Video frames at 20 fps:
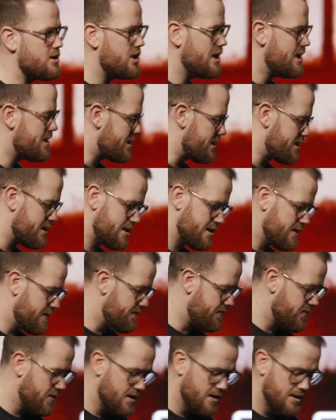Jesus,
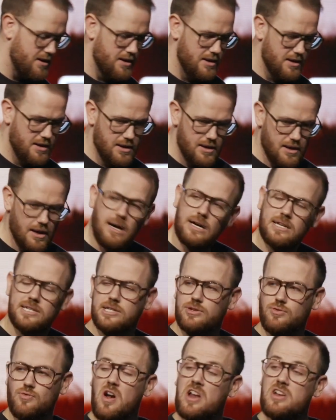I
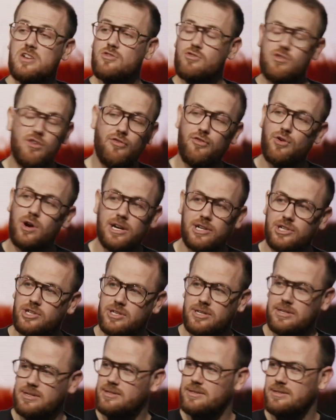surrender
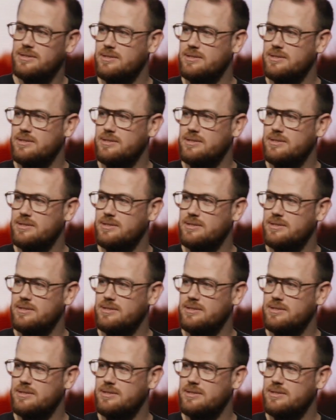afresh.